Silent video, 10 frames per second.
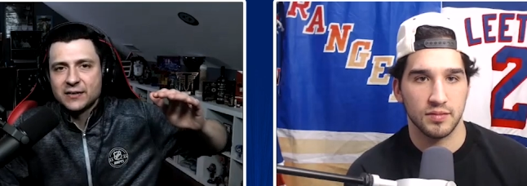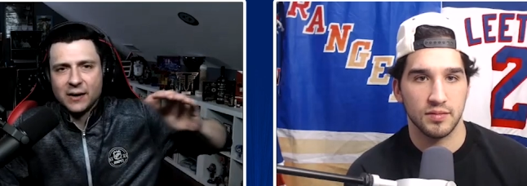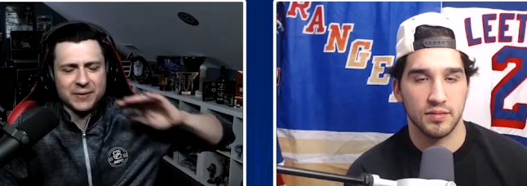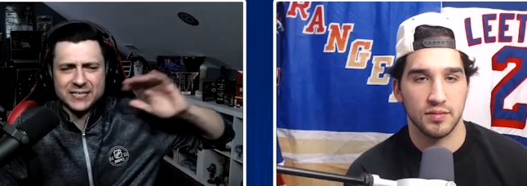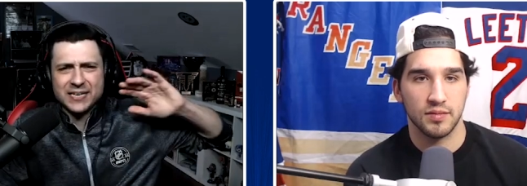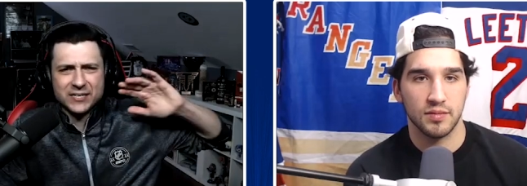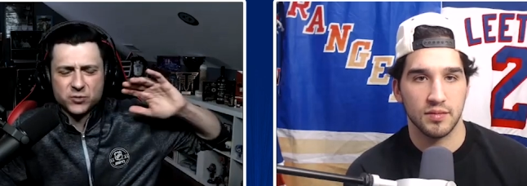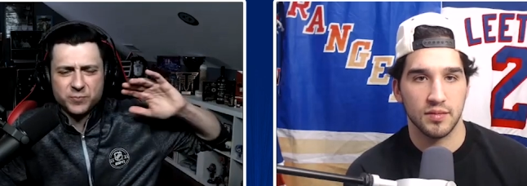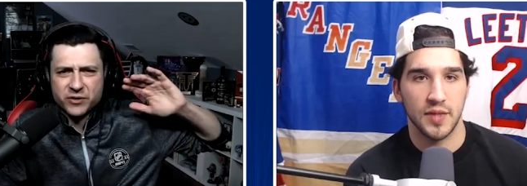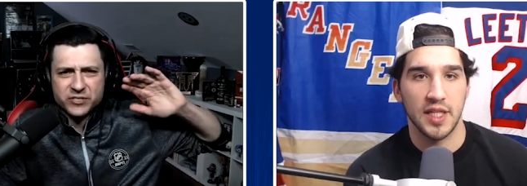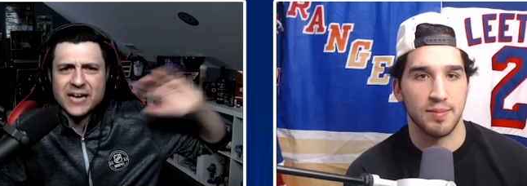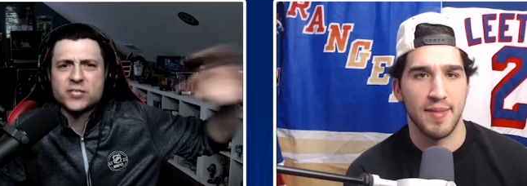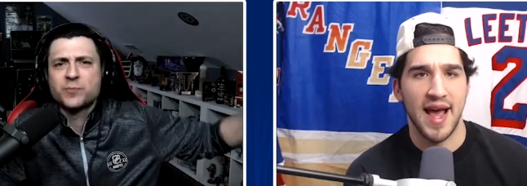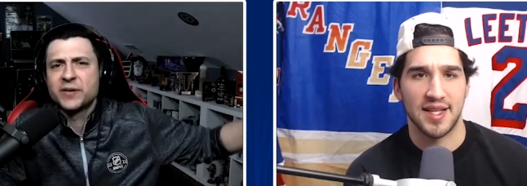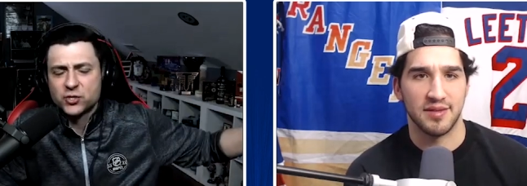Speaker 1: I mean, it's experience
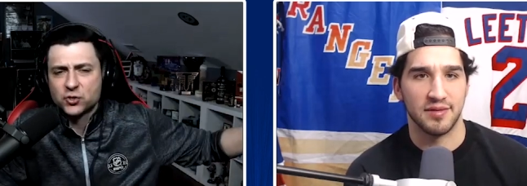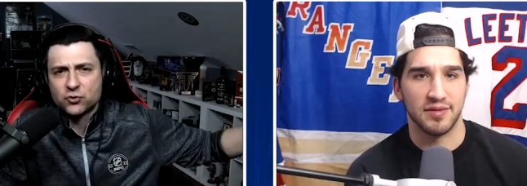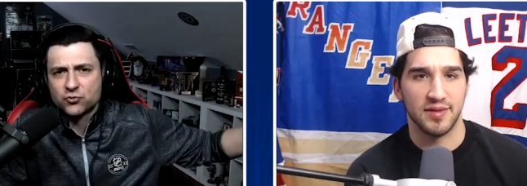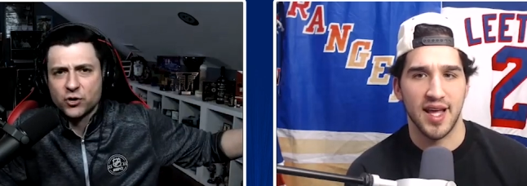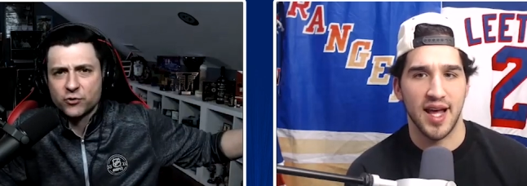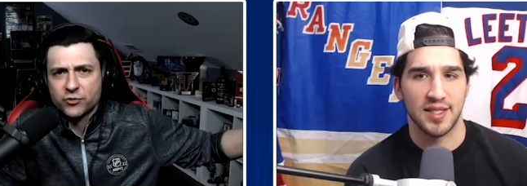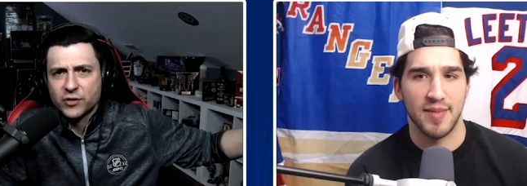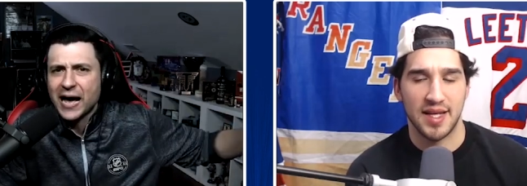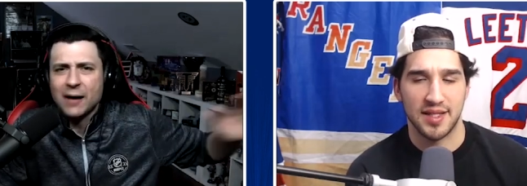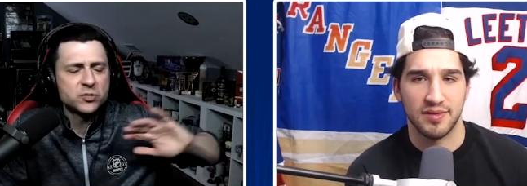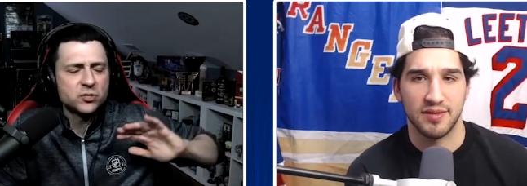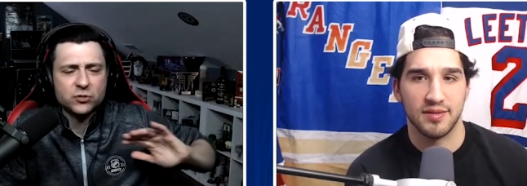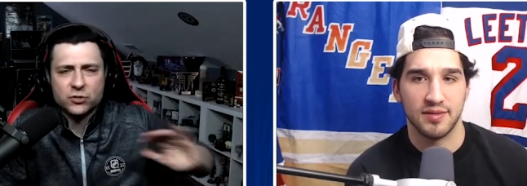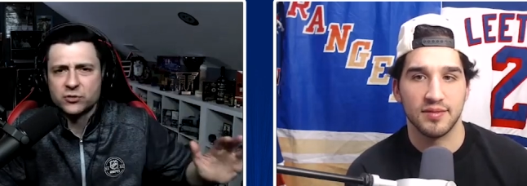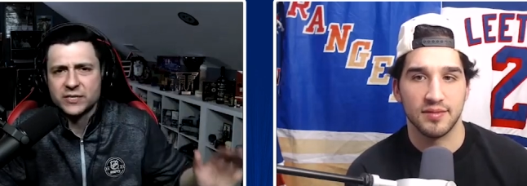exponential it's growth. Yeah, it's
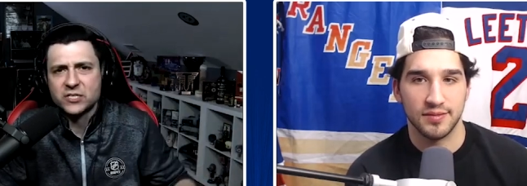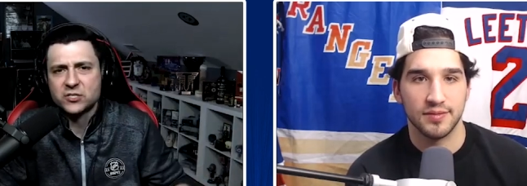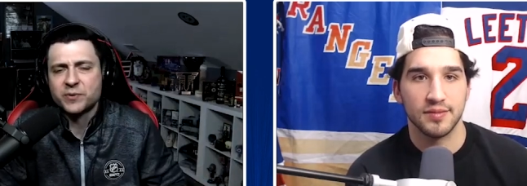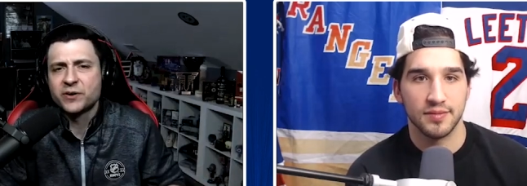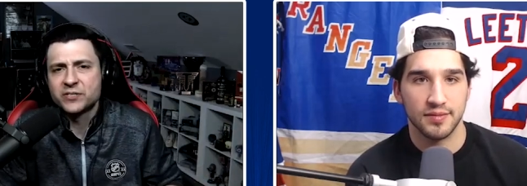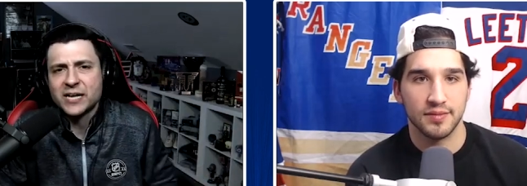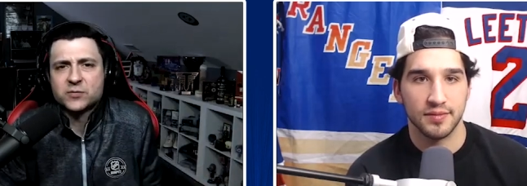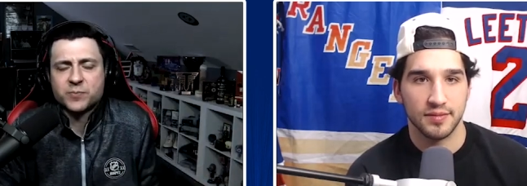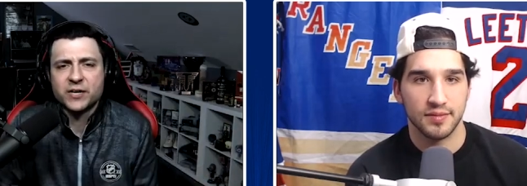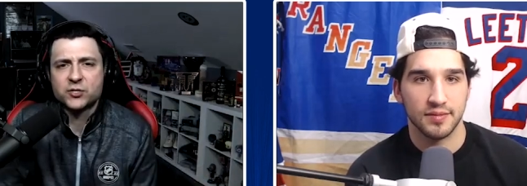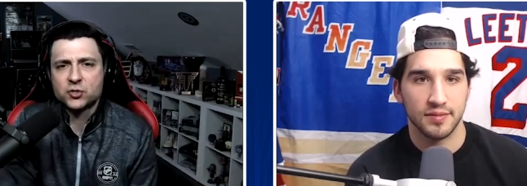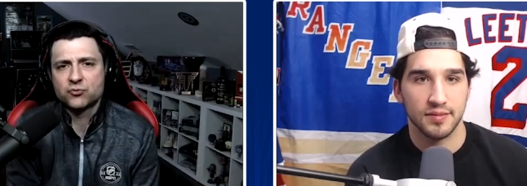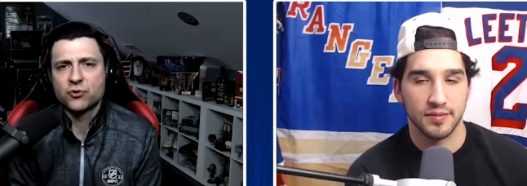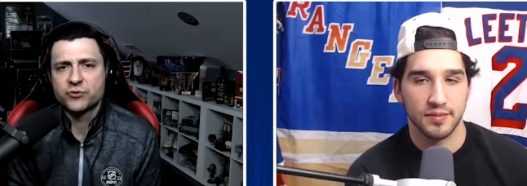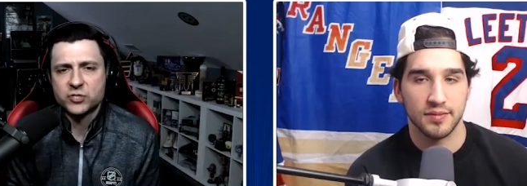absolutely, massive. it's experienced exponential
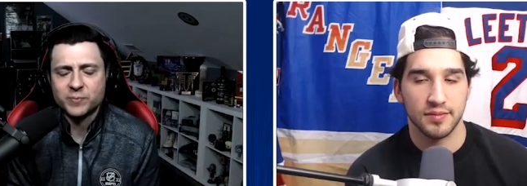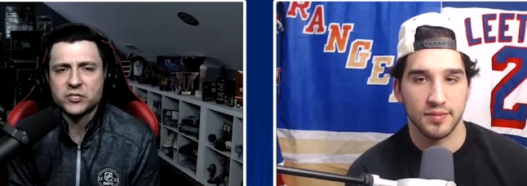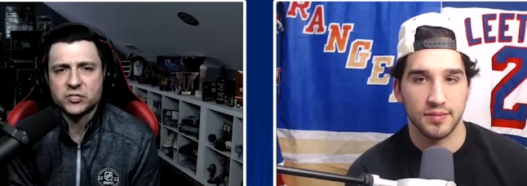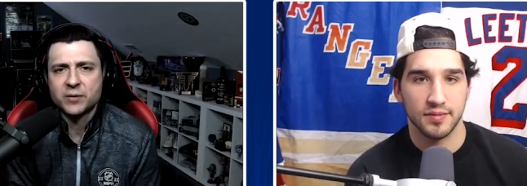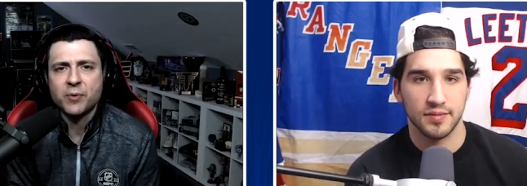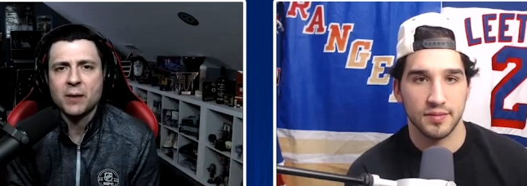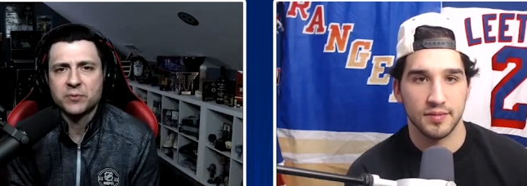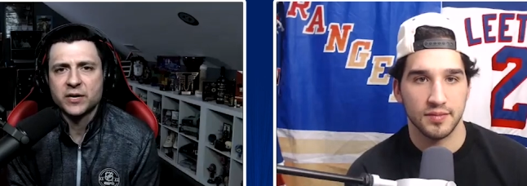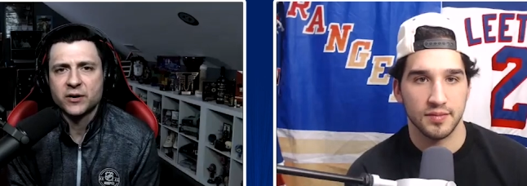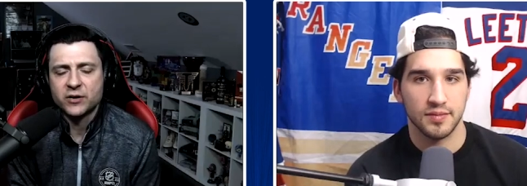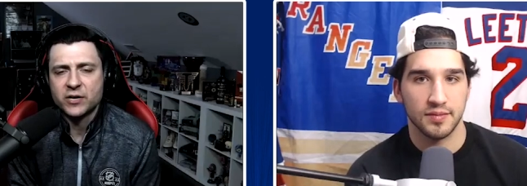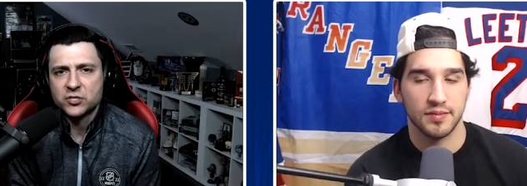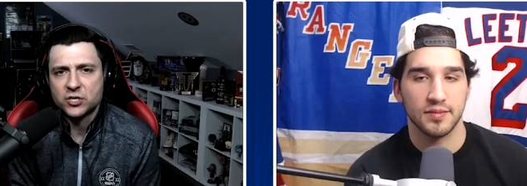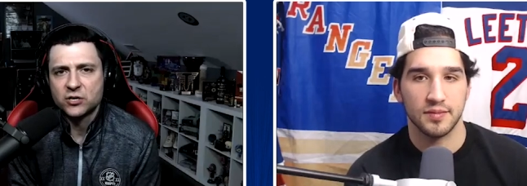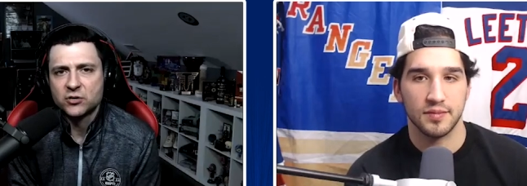growth, especially in popularity.
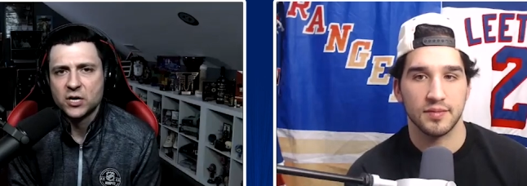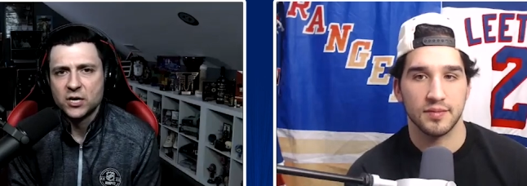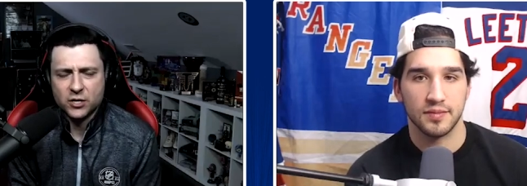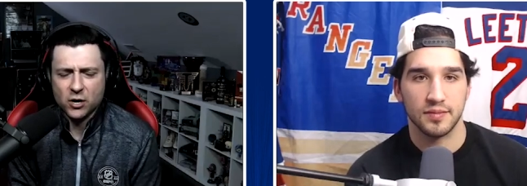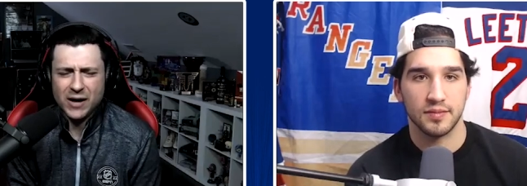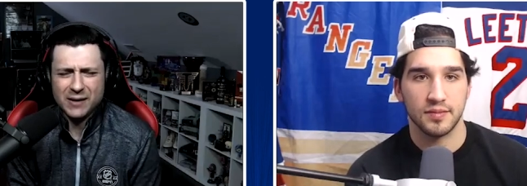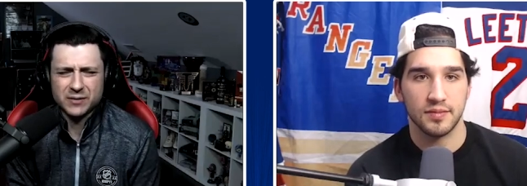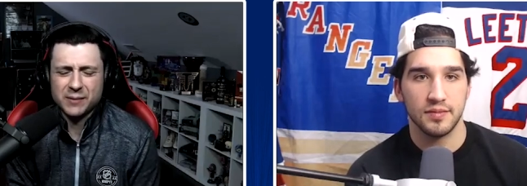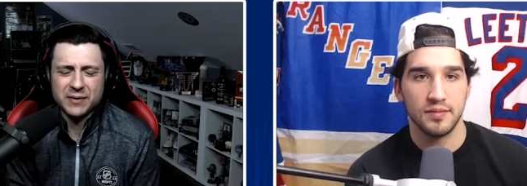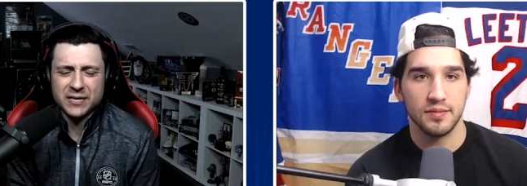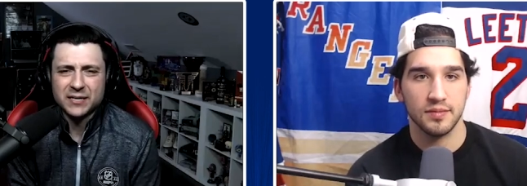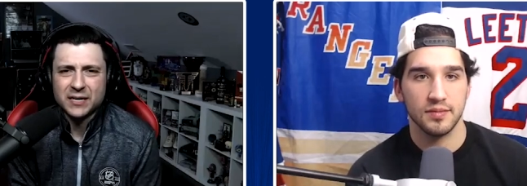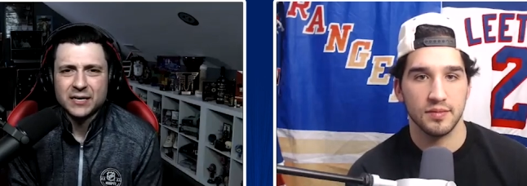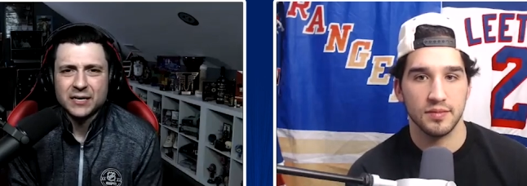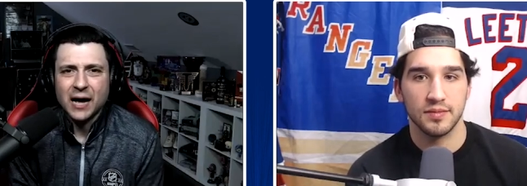So no, I, I mean,
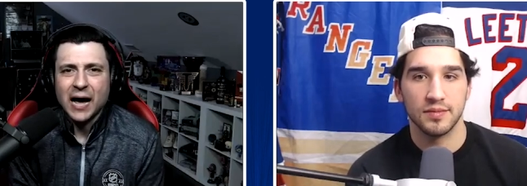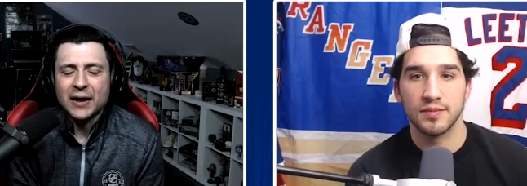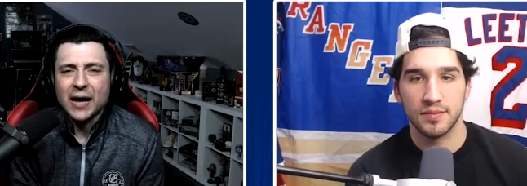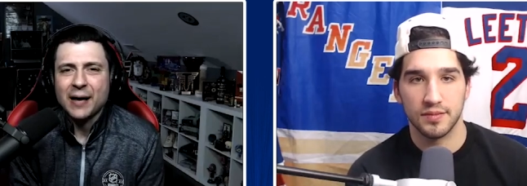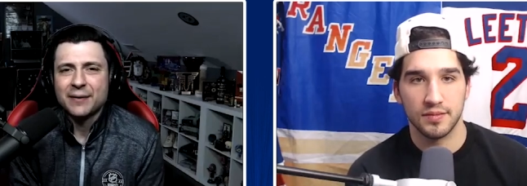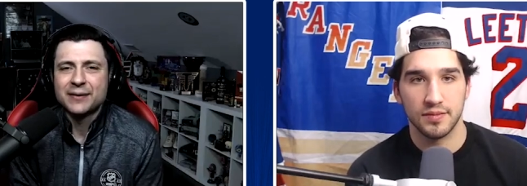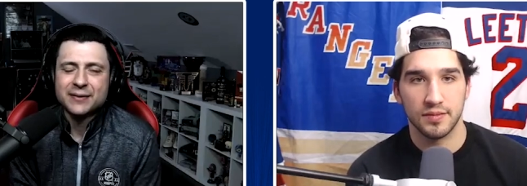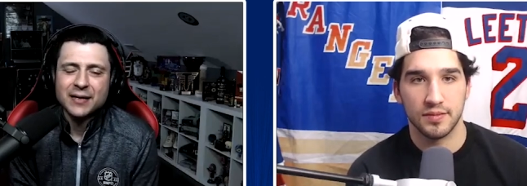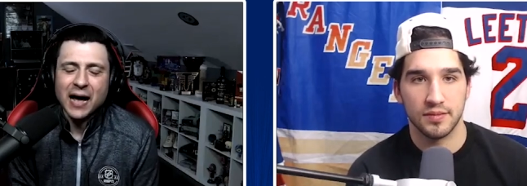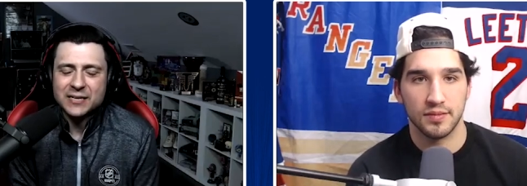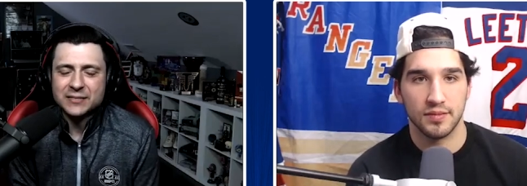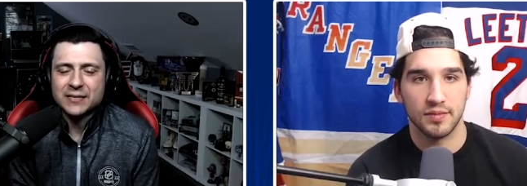I, I I